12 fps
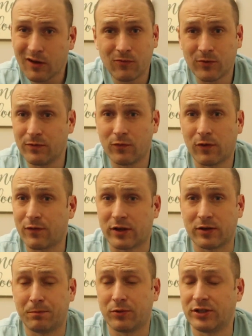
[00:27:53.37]
It would involve
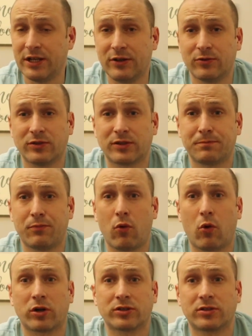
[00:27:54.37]
like potatoes,
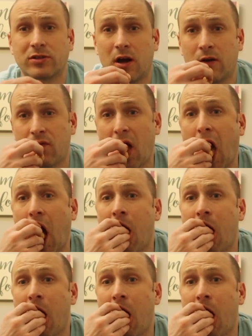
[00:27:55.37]
pork stuff,